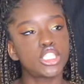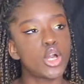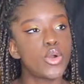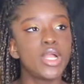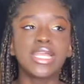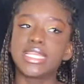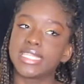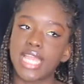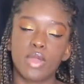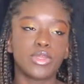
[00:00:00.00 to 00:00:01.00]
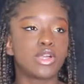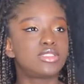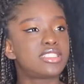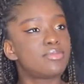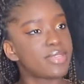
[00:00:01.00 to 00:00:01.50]
So yeah, we go
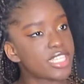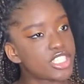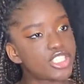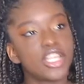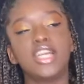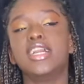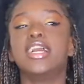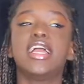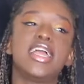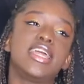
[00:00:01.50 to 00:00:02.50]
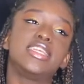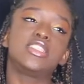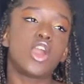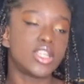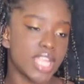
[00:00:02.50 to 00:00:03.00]
to the beach, and
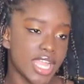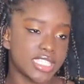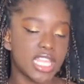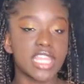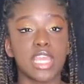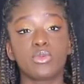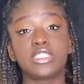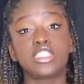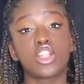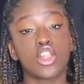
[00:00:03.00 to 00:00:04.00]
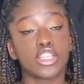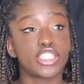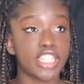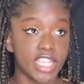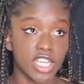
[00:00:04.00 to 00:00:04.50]
it's all nice, and then we sit on the
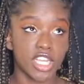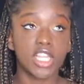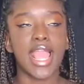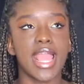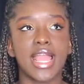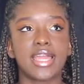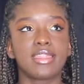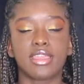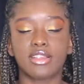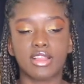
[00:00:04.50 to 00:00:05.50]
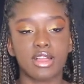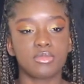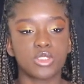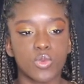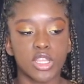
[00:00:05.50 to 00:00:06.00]
chair, and here
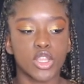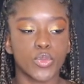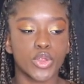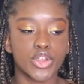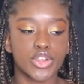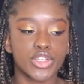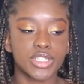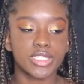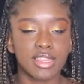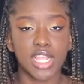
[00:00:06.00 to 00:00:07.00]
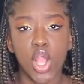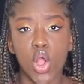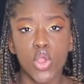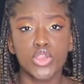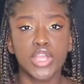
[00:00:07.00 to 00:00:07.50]
comes one of the workers, like,
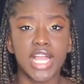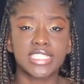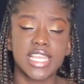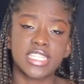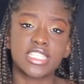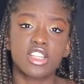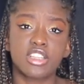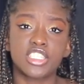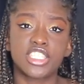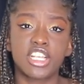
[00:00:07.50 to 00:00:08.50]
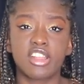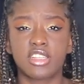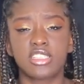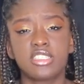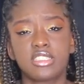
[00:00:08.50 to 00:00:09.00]
oh, you guys can't sit on this chair.
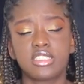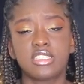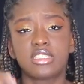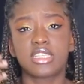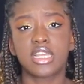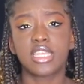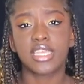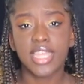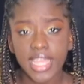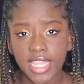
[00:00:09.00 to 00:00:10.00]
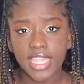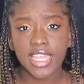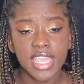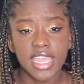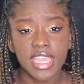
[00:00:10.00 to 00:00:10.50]
Then he sees Nick,
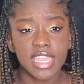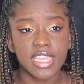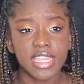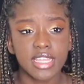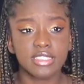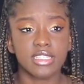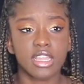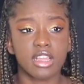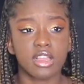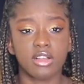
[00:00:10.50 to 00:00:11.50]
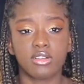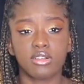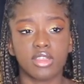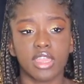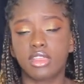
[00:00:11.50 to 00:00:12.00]
and then he was like, oh,
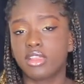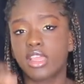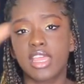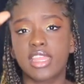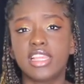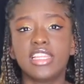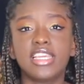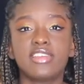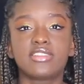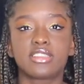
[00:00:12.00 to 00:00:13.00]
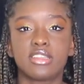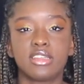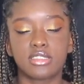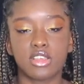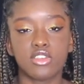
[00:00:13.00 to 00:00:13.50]
okay, and then he leaves.
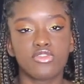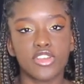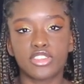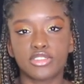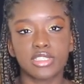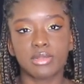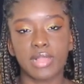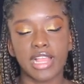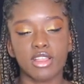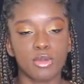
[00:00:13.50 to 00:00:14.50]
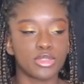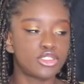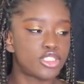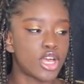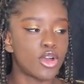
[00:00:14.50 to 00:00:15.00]
So first you see the black girl, but
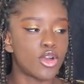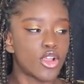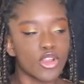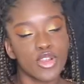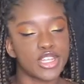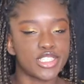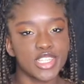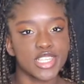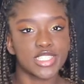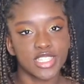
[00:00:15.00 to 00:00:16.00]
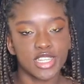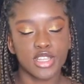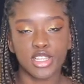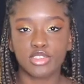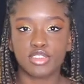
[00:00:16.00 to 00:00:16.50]
you tell her that she can't sit
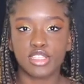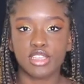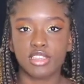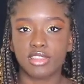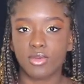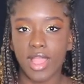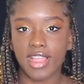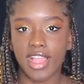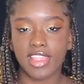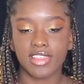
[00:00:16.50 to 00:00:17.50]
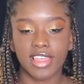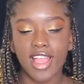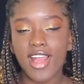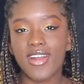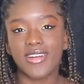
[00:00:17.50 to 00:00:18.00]
there. Then you see the white guy, you're like,
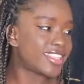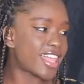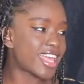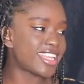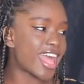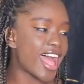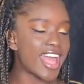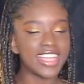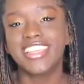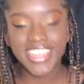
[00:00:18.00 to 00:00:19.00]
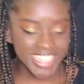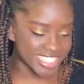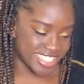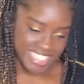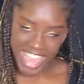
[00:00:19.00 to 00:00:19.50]
oh, la-di-da, you
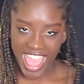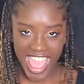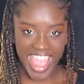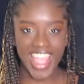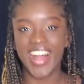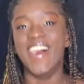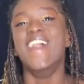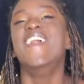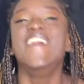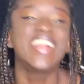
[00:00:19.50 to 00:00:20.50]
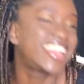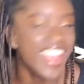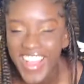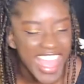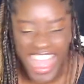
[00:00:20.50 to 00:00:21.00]
can stay. Go
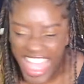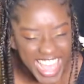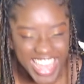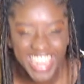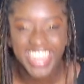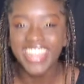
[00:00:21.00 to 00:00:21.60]
ahead.